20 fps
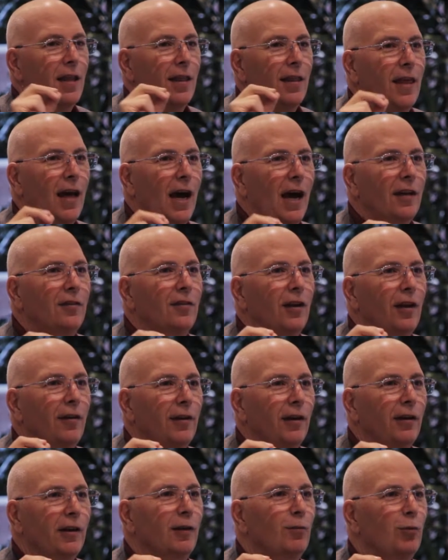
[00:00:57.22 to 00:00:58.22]
That's a
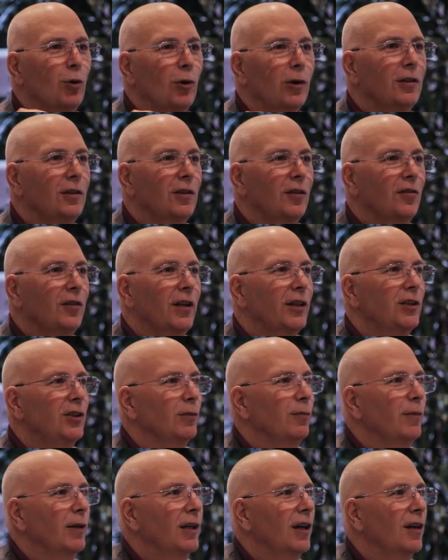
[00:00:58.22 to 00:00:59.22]
very important
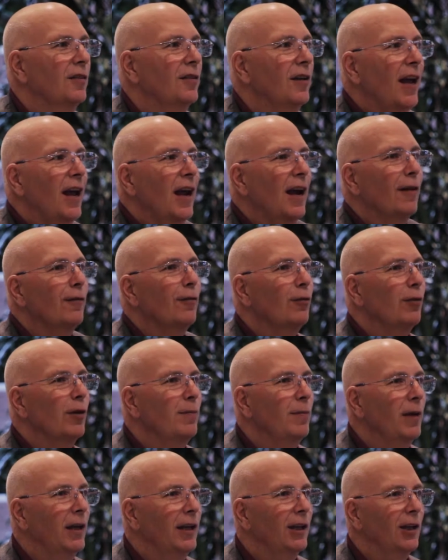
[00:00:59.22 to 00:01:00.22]
distinction because every
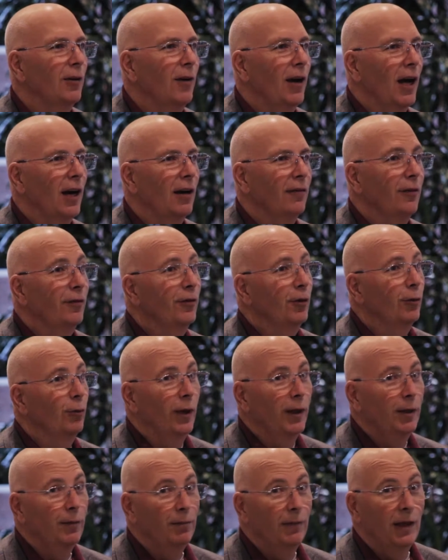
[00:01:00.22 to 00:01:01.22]
meeting you have, if
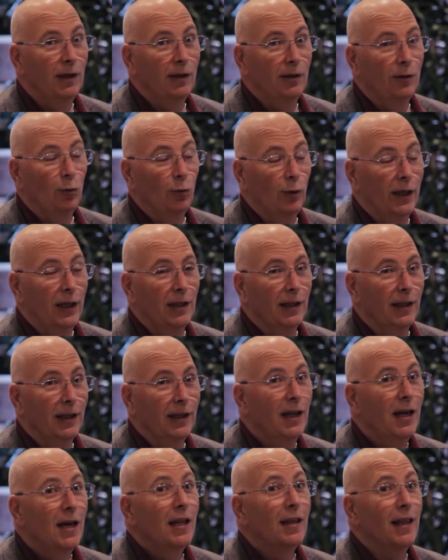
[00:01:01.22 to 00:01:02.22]
you meet weekly,
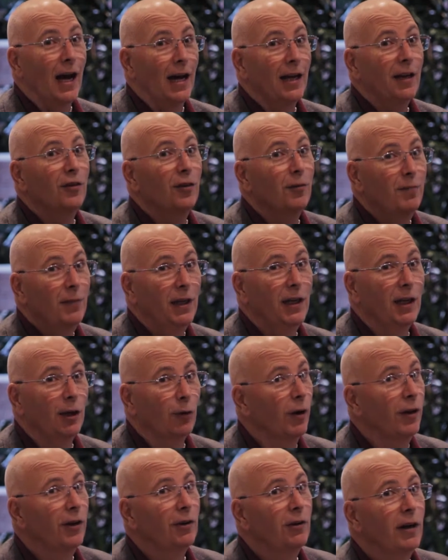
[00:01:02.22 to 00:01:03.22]
that is a meeting.
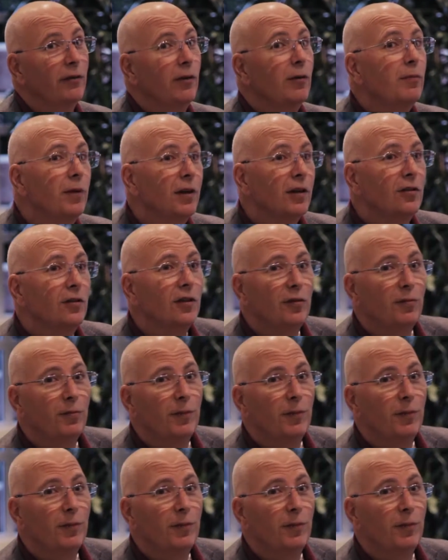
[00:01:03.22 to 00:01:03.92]
Whether you have a business